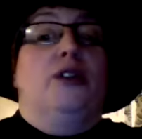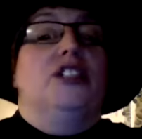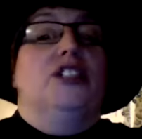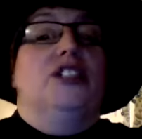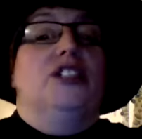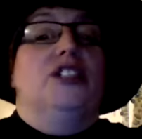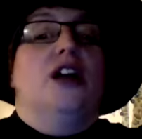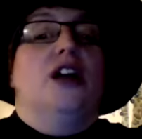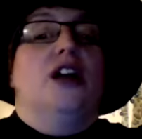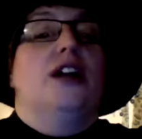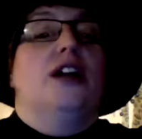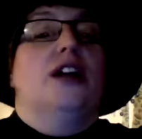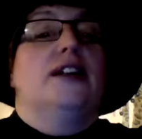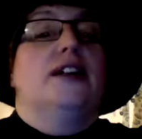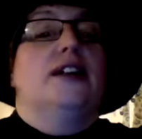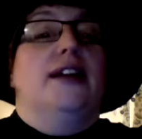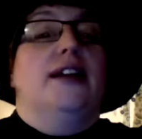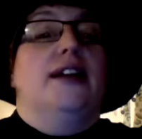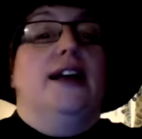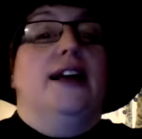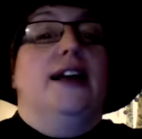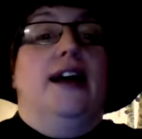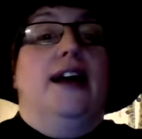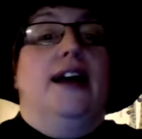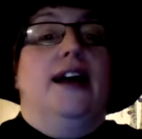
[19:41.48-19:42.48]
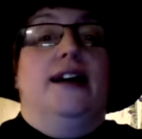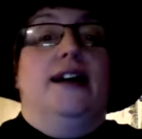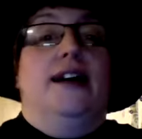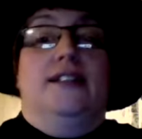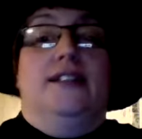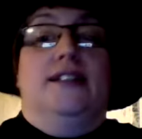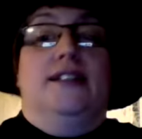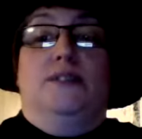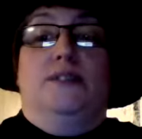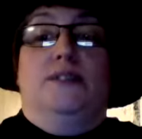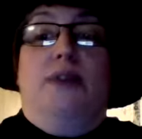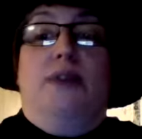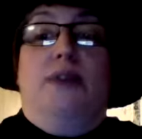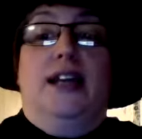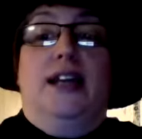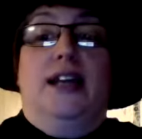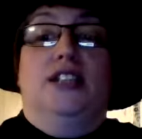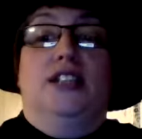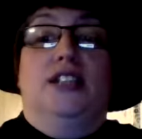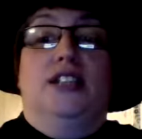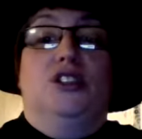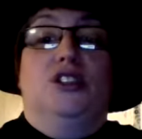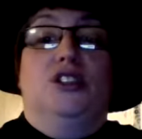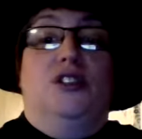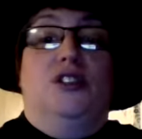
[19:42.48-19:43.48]
shocked. He has
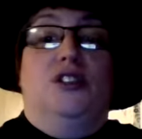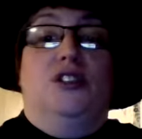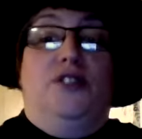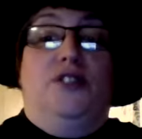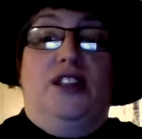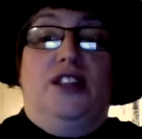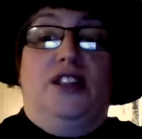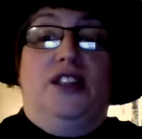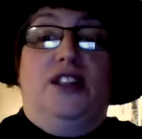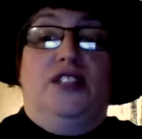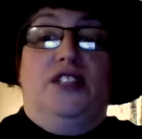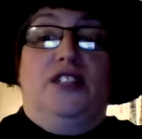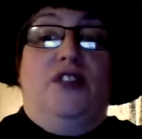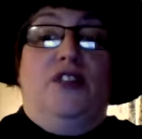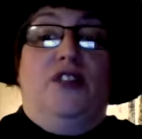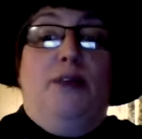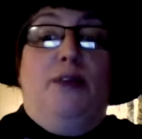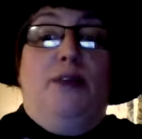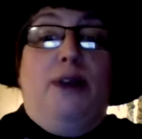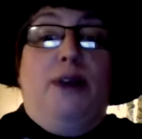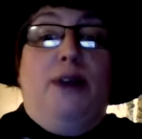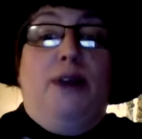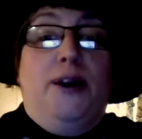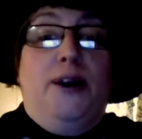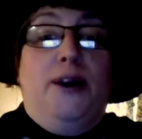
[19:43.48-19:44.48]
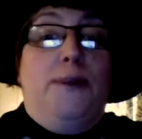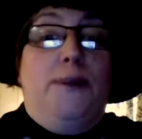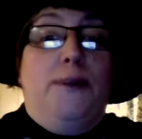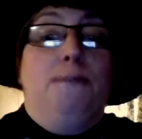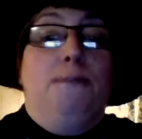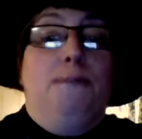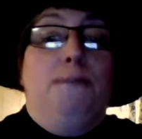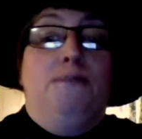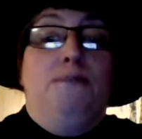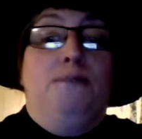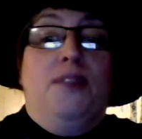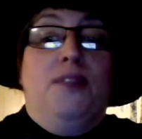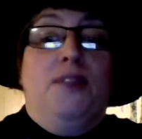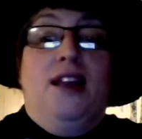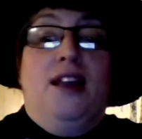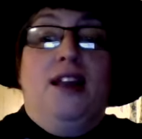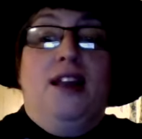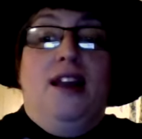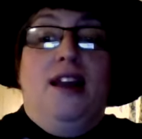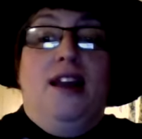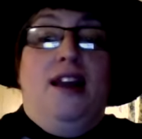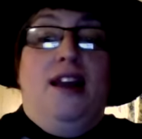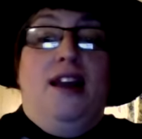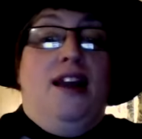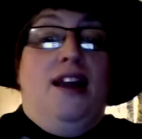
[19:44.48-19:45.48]
managed to defeat this vampire
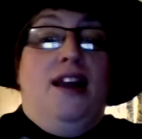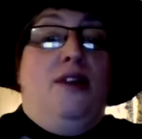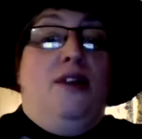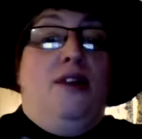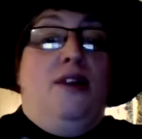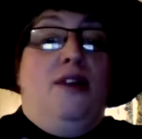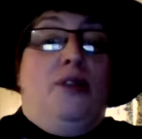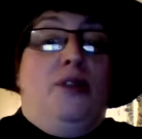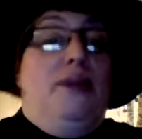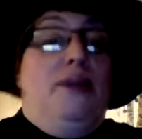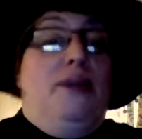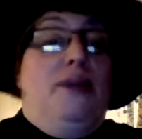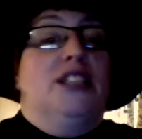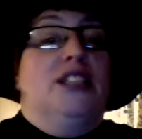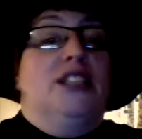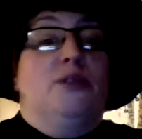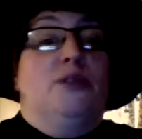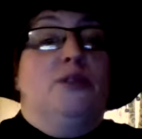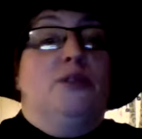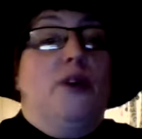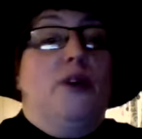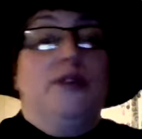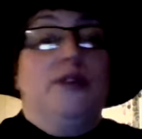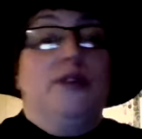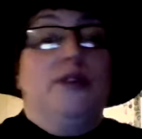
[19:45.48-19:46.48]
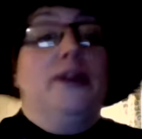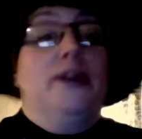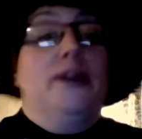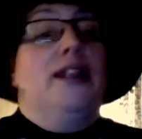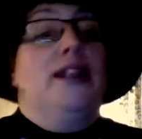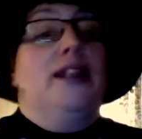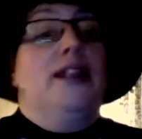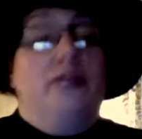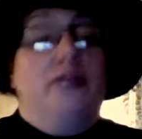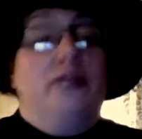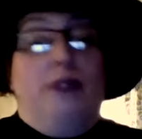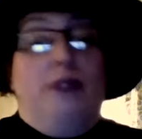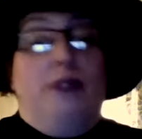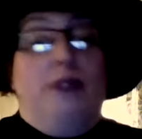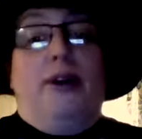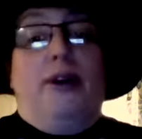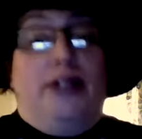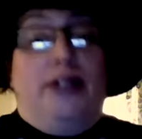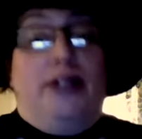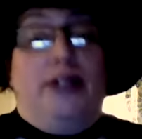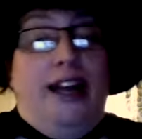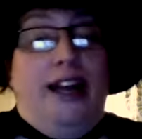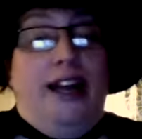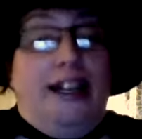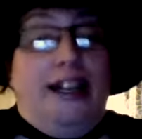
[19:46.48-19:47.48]
with a makeshift weapon, and the
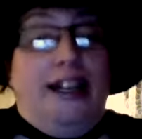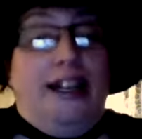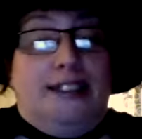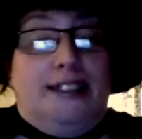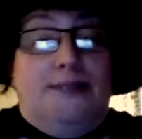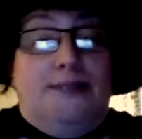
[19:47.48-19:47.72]
vampire died.